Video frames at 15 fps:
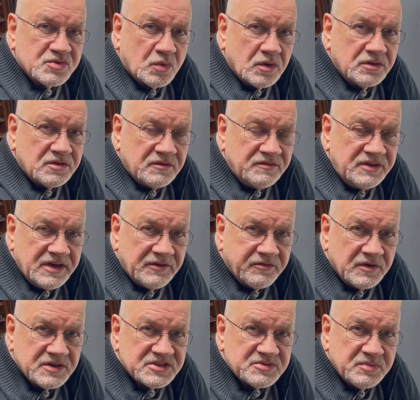worth of
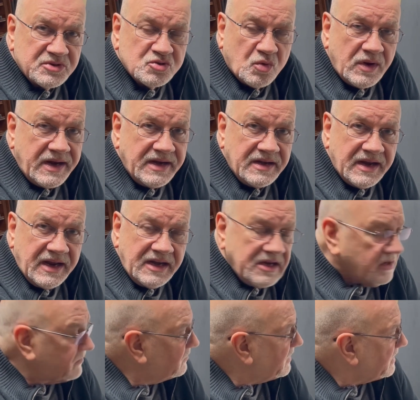difference between
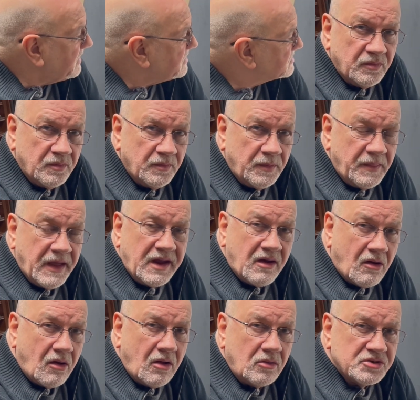any of these. They
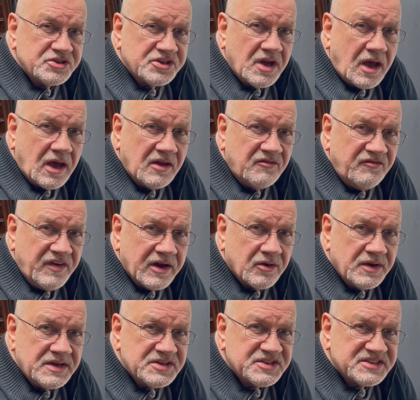all shot
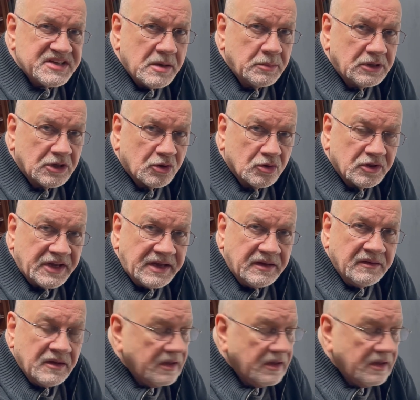very similarly,